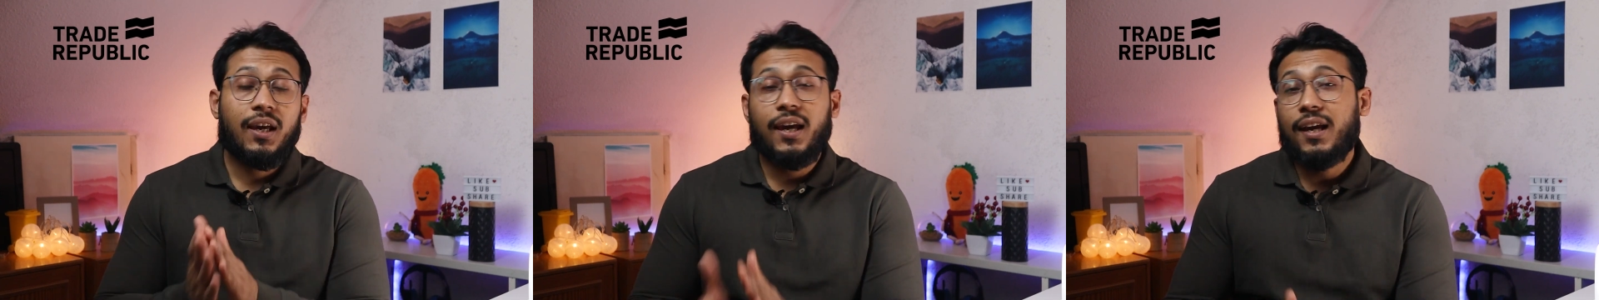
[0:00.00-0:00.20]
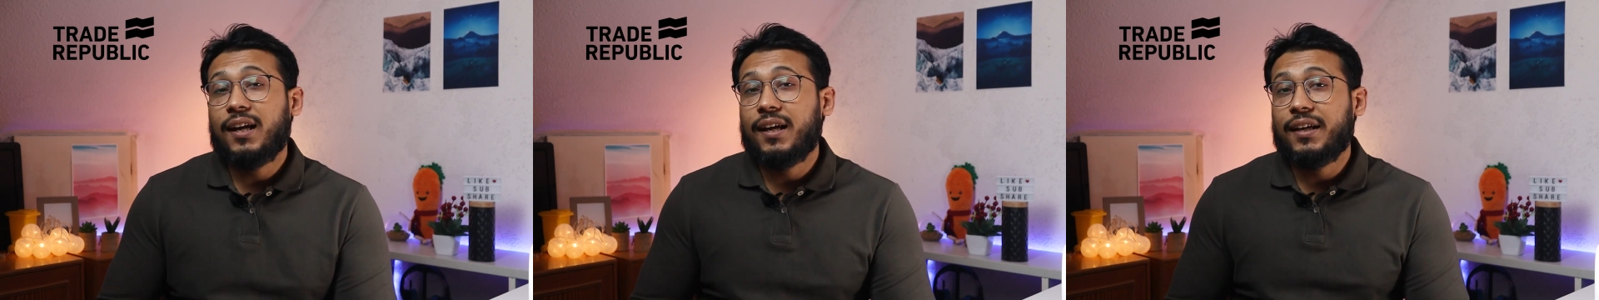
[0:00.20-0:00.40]

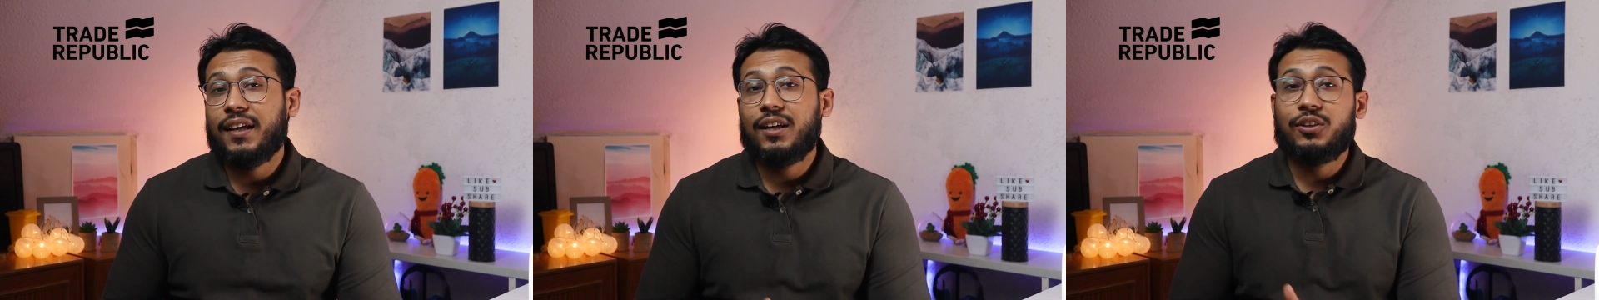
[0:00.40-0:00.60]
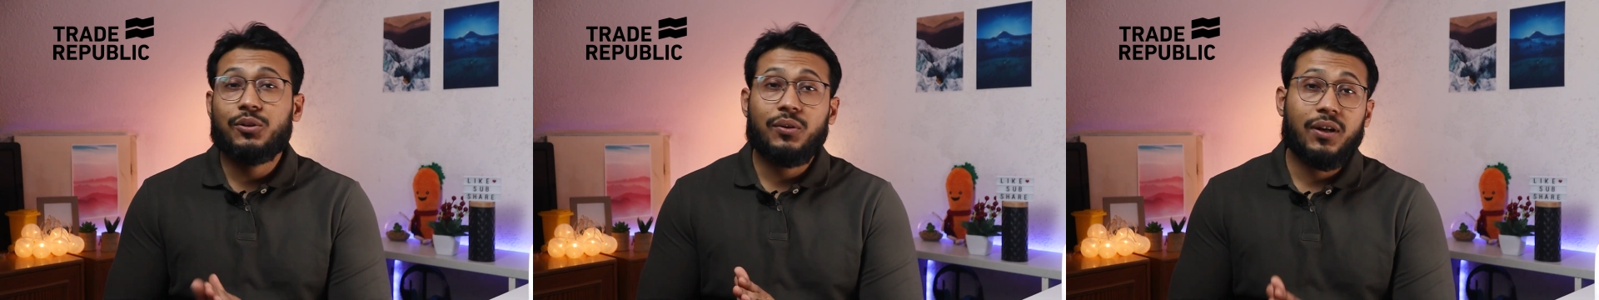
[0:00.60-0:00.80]
Here
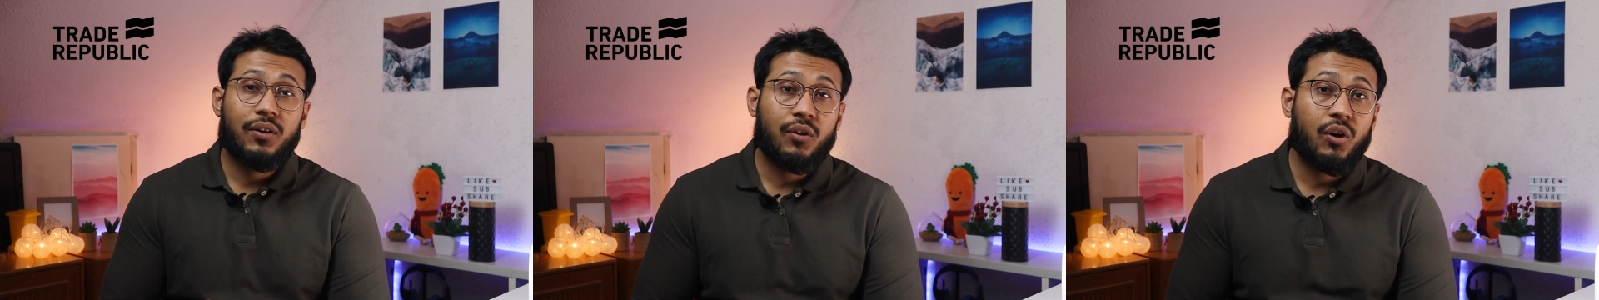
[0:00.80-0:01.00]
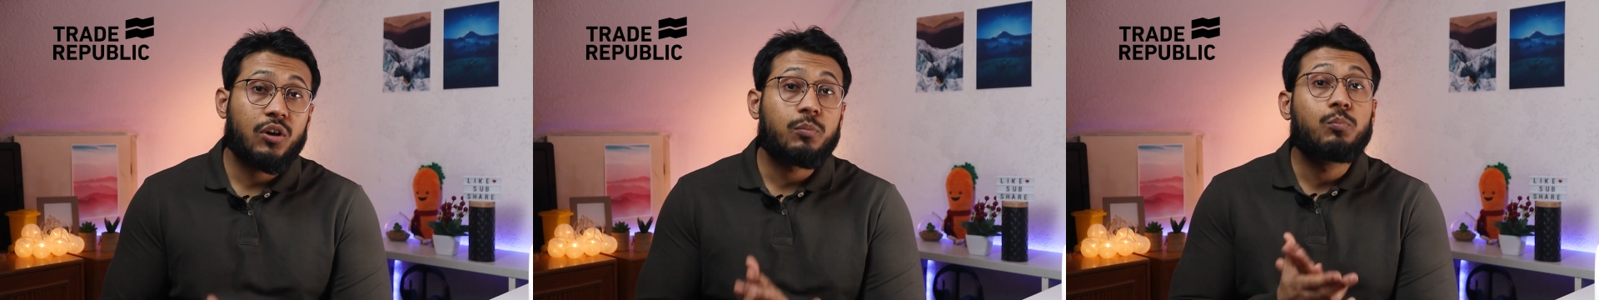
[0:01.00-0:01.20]
again, you
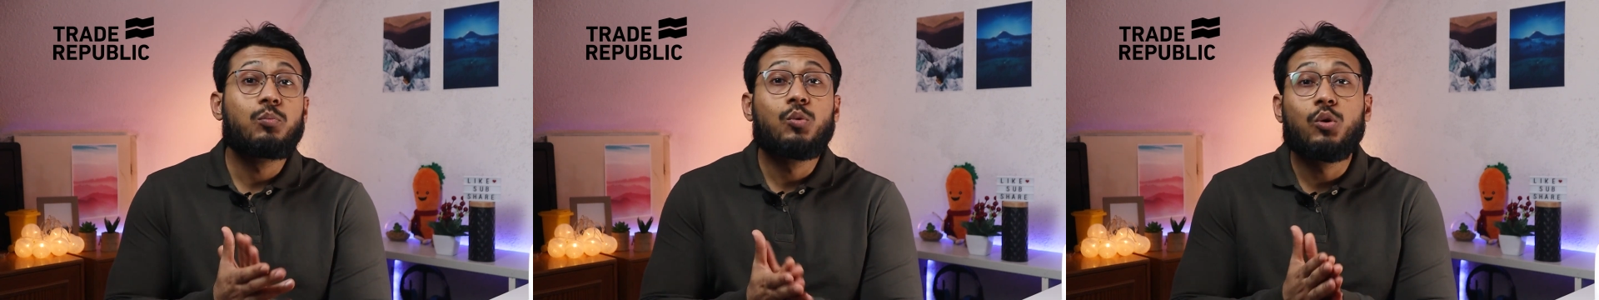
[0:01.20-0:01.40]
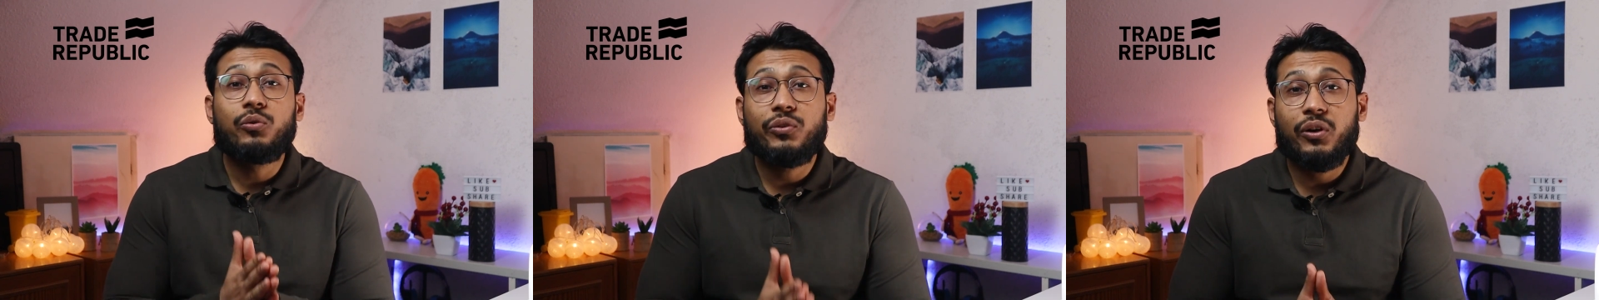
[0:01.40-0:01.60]
cannot
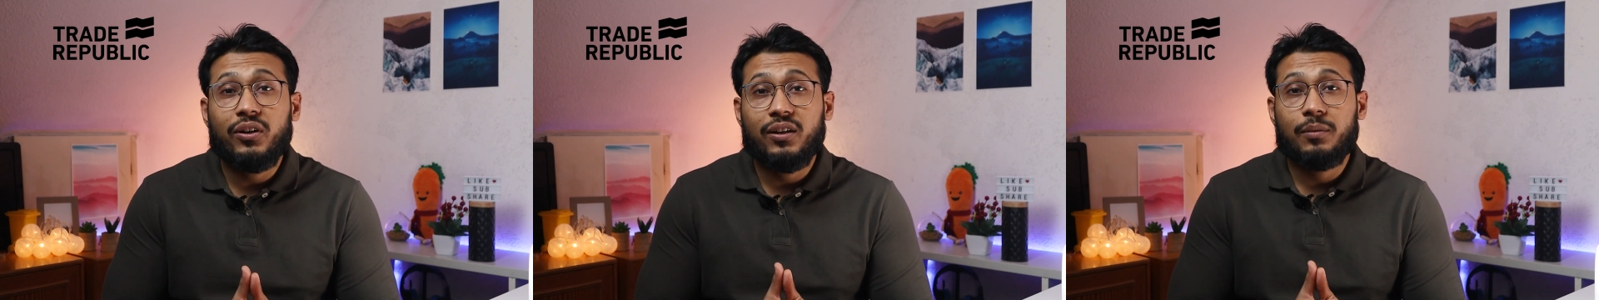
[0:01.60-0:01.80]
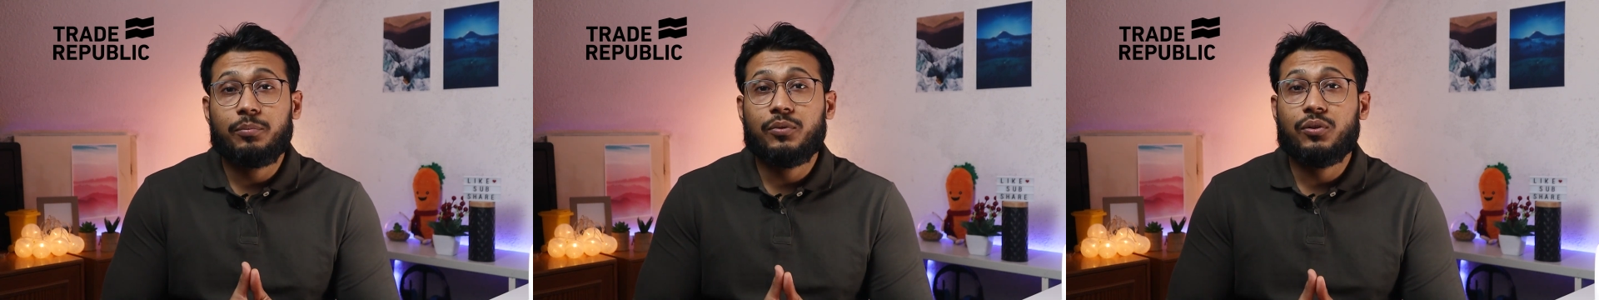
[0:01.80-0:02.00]
move your
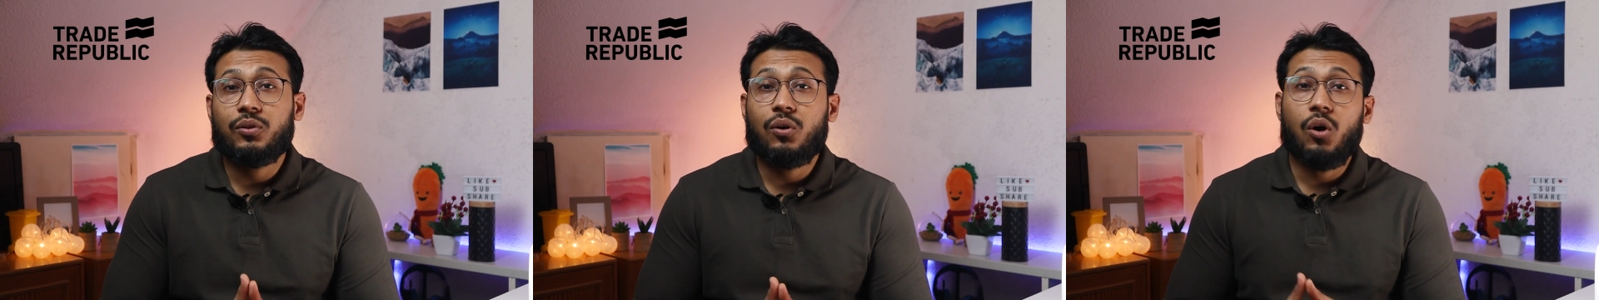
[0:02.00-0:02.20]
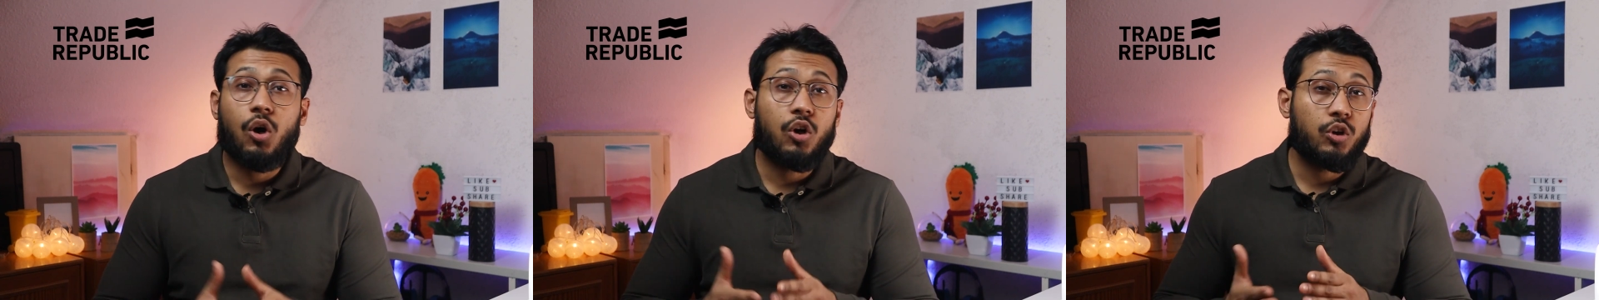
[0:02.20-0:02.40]

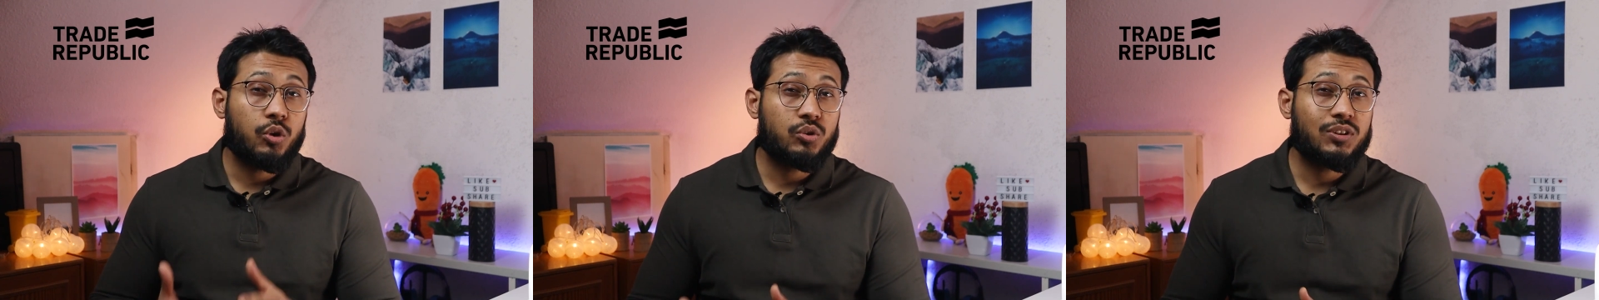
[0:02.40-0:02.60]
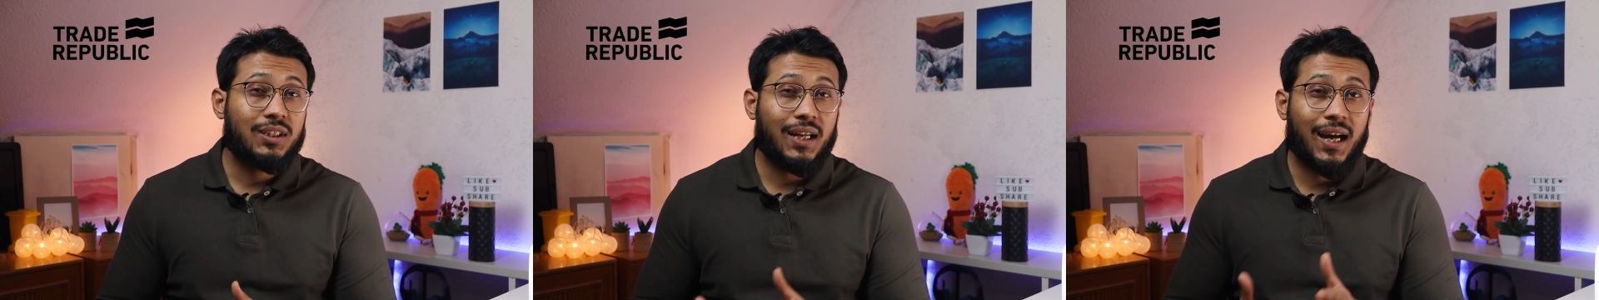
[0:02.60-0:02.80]
crypto or
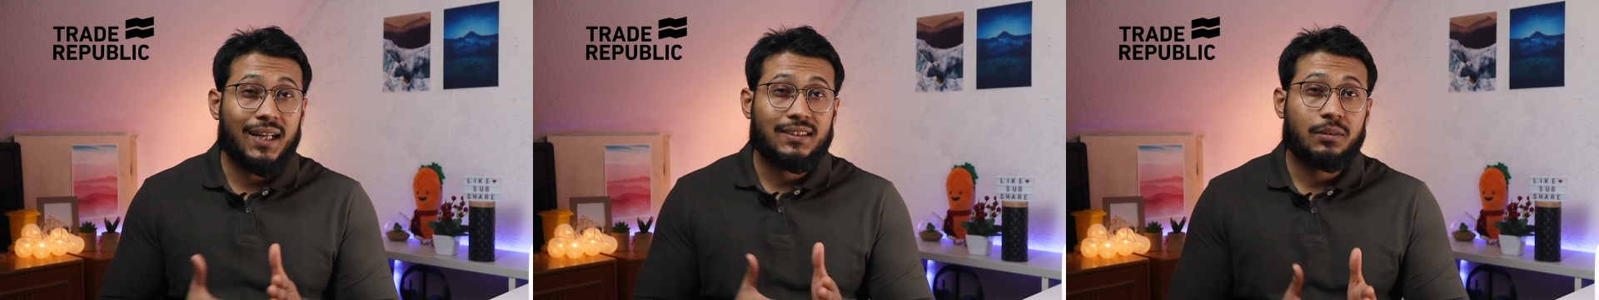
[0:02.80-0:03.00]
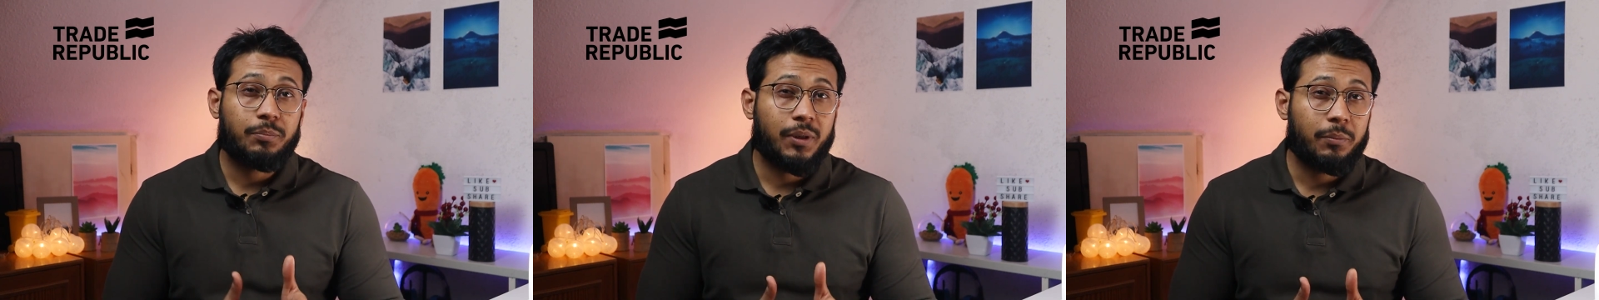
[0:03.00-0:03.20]
use it
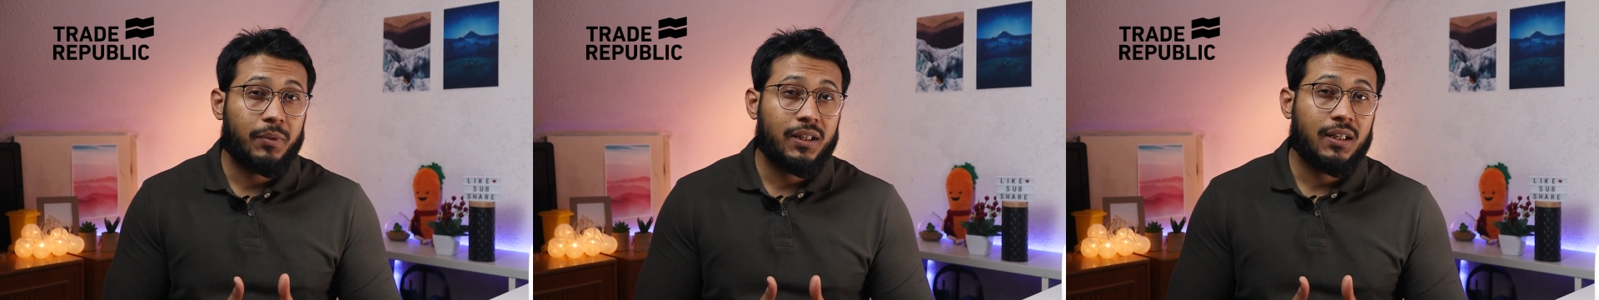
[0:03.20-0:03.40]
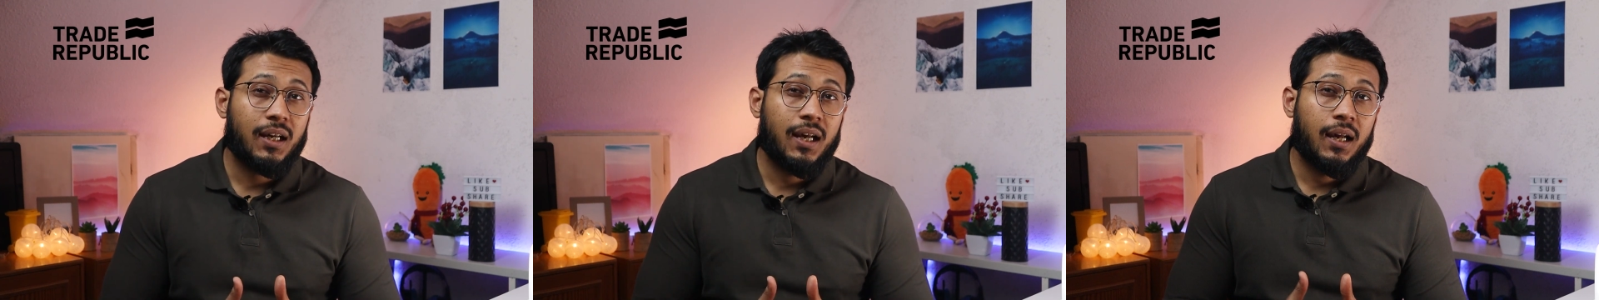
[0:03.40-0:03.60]
as a
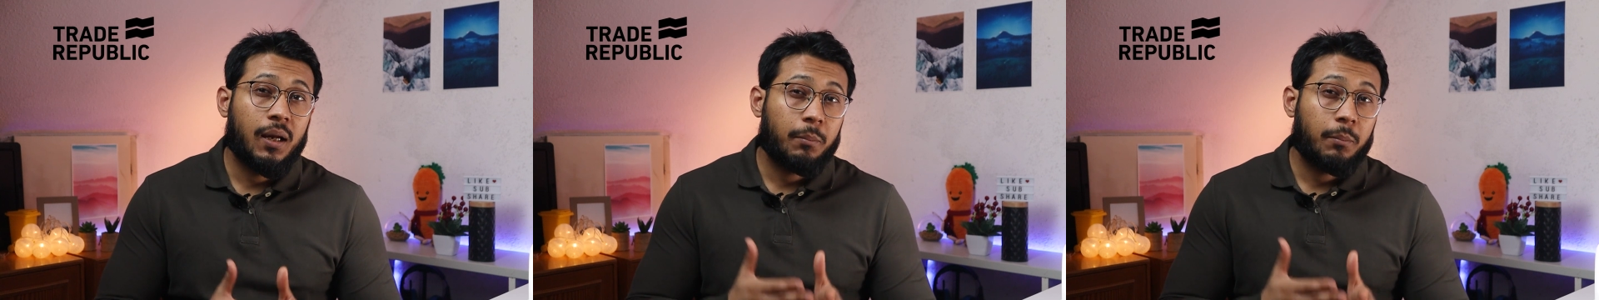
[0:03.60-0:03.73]
payment,